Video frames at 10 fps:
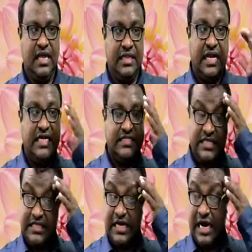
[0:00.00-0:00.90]
that is,
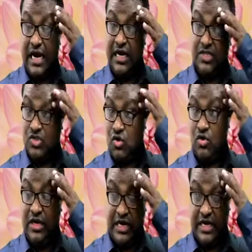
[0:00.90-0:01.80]
the girl sold
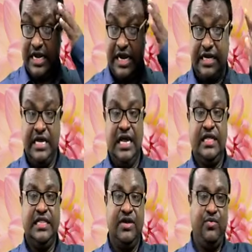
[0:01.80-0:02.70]
her hair,
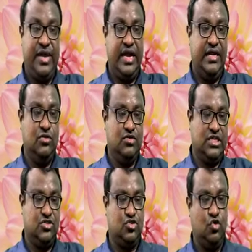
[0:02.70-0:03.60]
then we are using
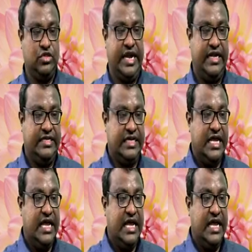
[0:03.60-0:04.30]
so that,